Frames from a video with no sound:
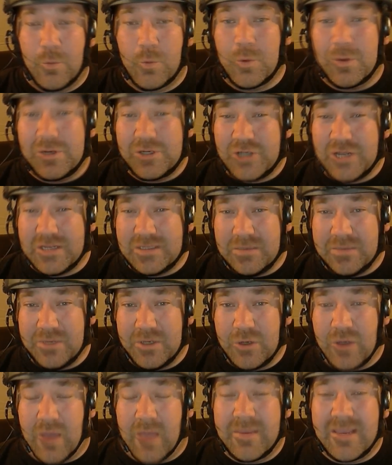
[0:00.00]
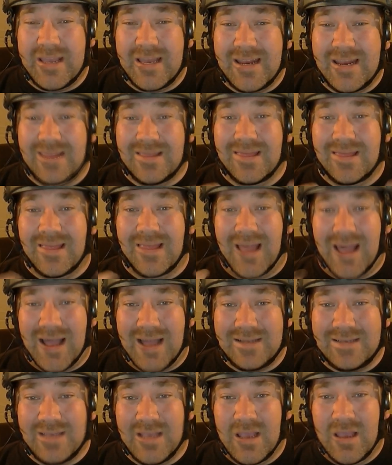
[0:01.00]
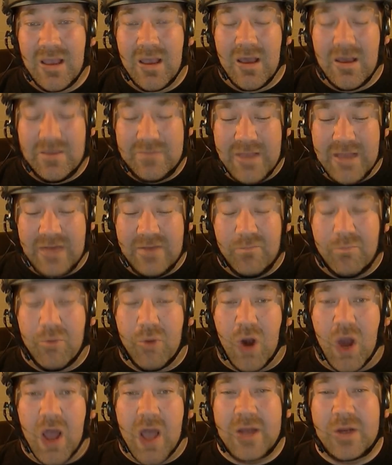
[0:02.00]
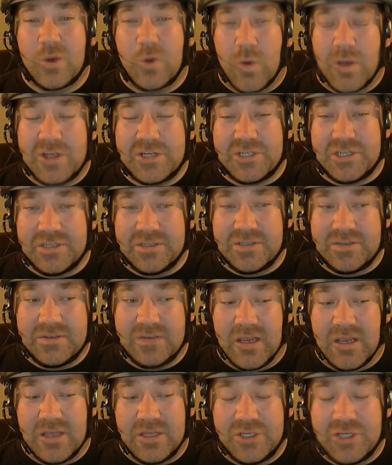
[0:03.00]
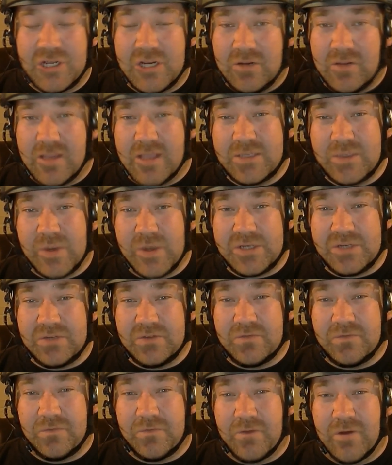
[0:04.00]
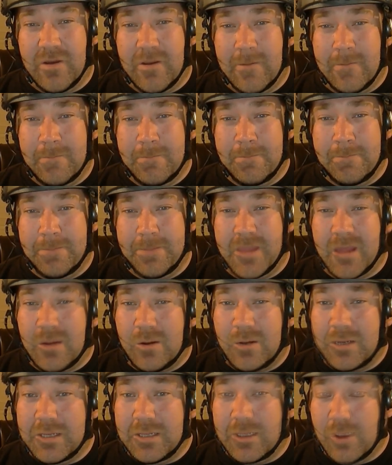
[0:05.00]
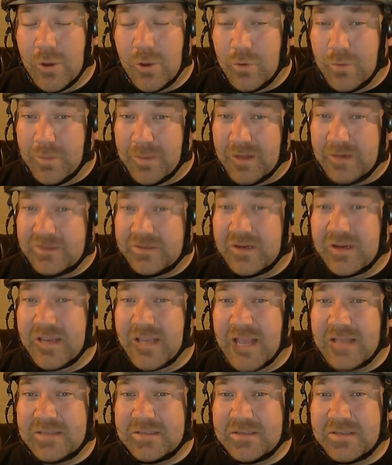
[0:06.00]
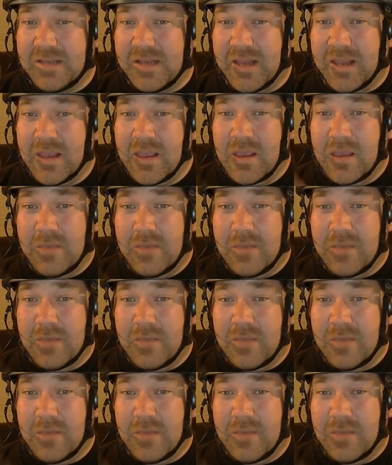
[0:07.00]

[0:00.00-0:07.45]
We're going to try something new. I've been getting a lot of kind of broad questions, generalized questions from not only local players here in Kansas City,